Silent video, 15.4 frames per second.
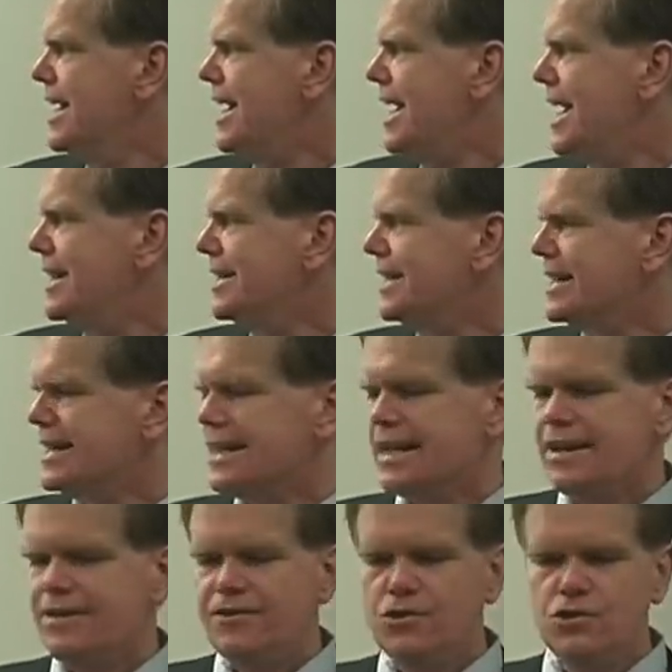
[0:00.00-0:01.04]
And
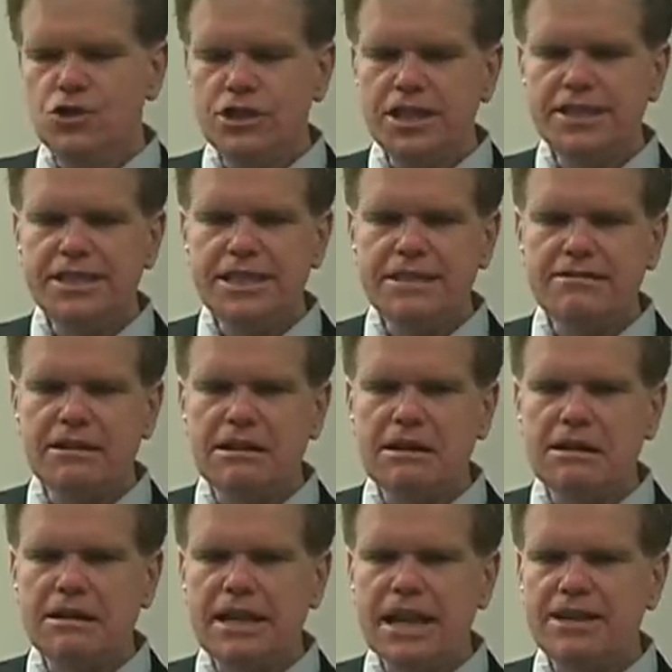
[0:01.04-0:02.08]
if you look at their
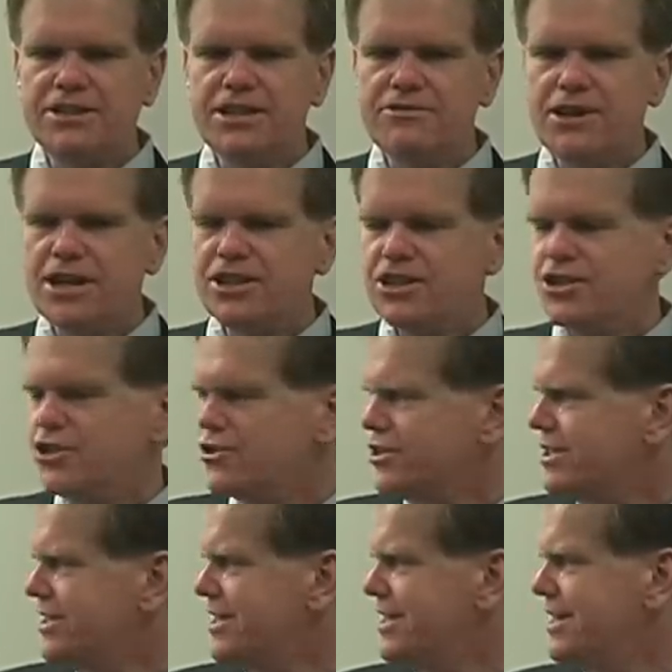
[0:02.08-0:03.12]
accounting records, you'll
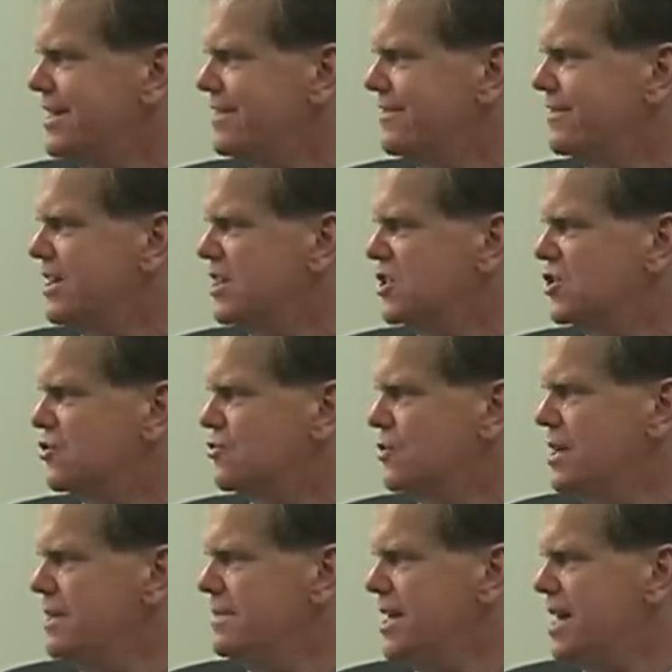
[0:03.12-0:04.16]
see they have
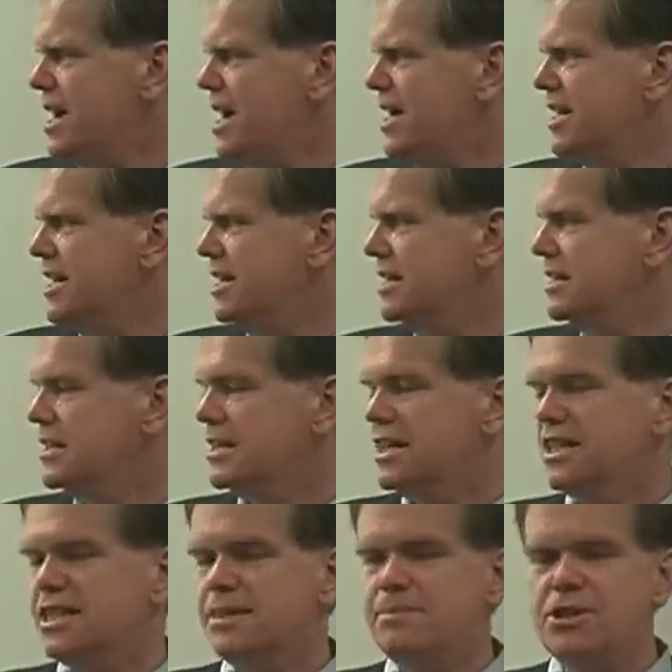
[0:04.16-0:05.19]
extremely high
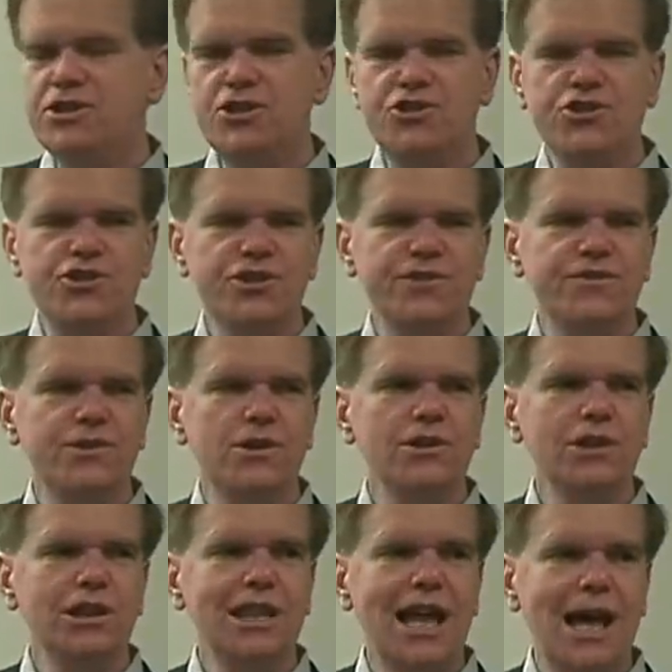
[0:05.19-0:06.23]
expenditures for
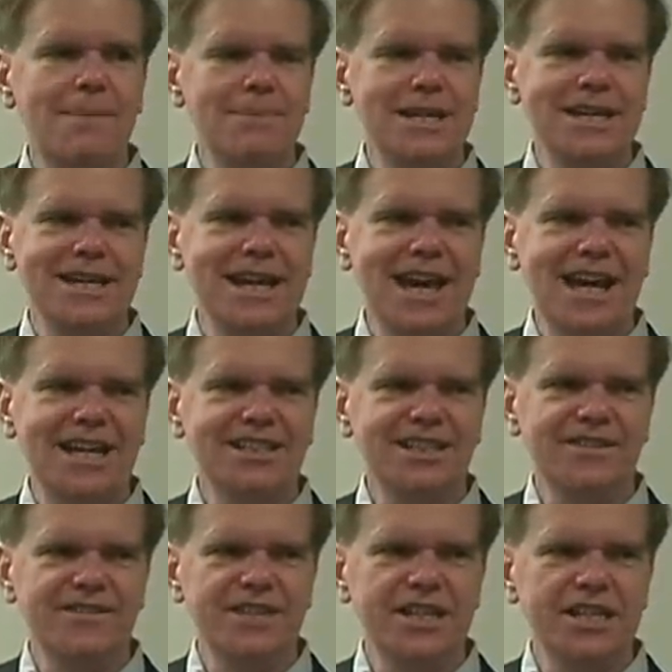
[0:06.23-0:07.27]
lobbying
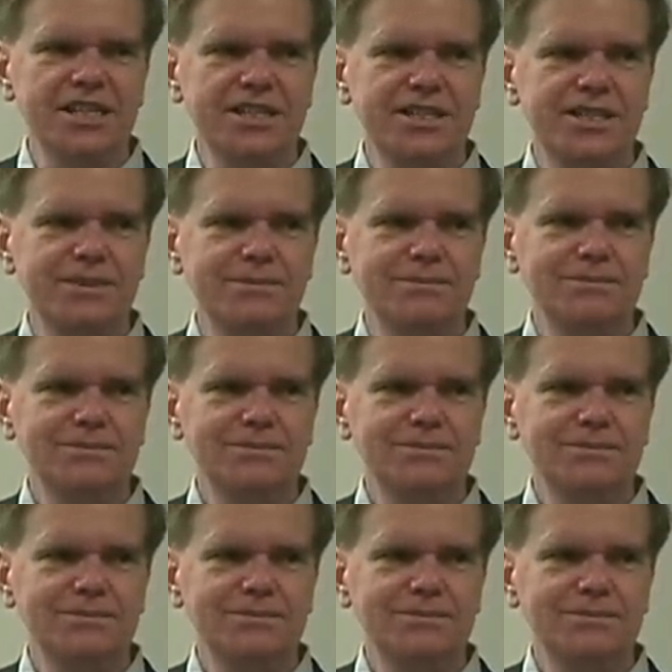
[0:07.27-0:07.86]
activities.